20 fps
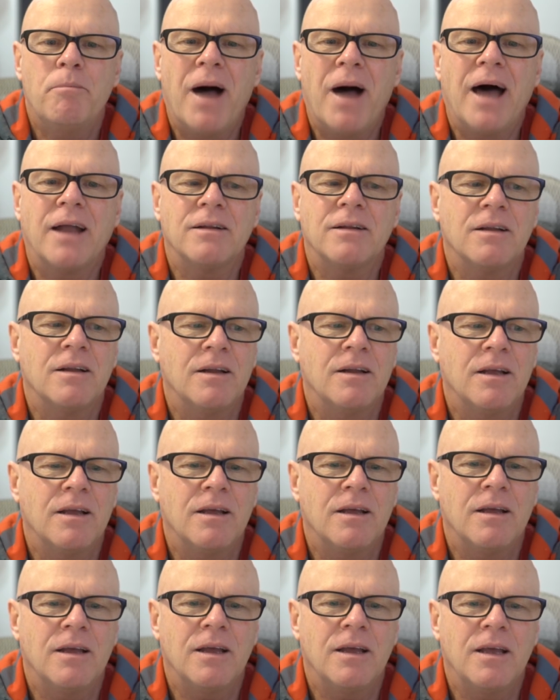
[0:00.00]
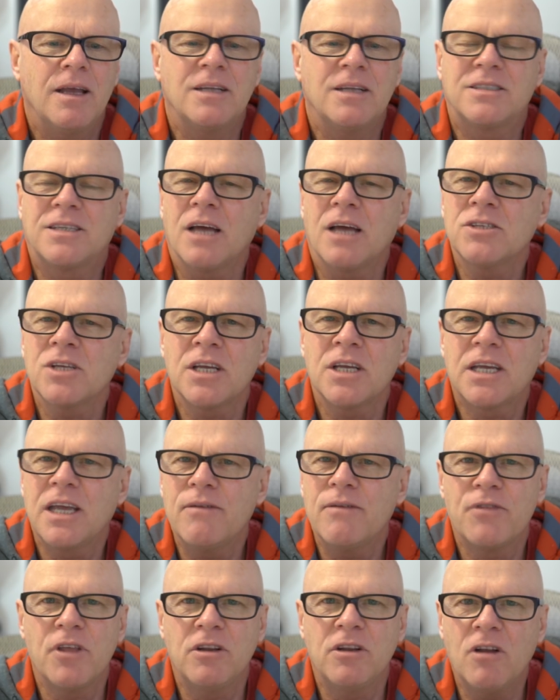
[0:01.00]
but it doesn't
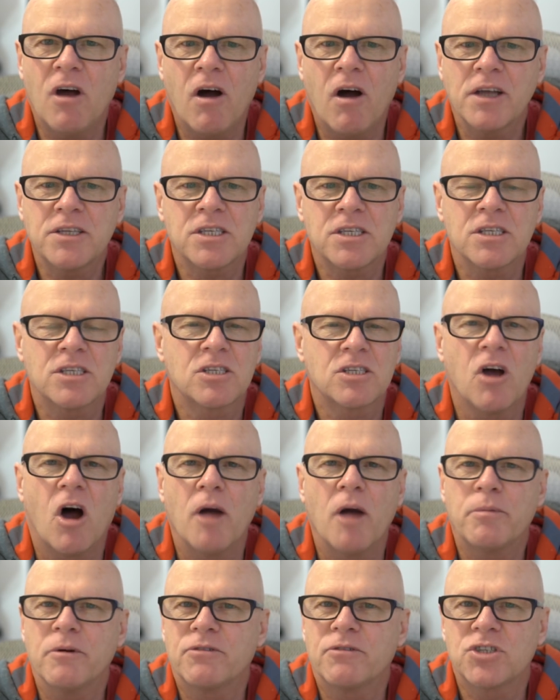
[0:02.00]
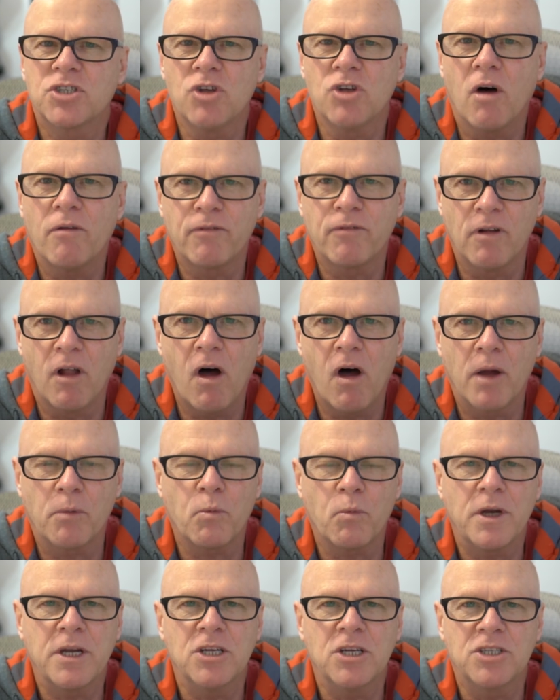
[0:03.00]
give the nicest type of soft
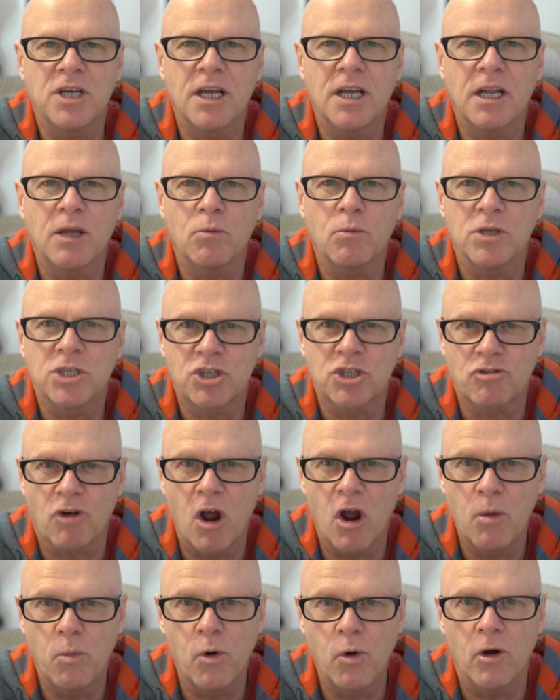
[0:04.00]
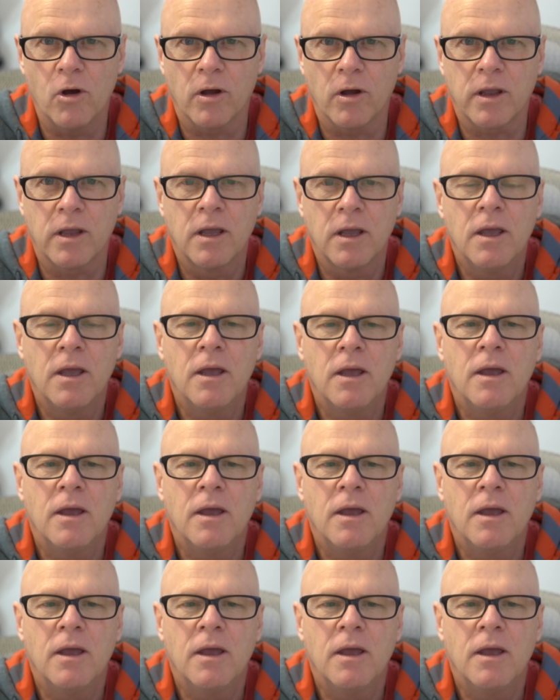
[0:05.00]
light when you're dealing with strobe work.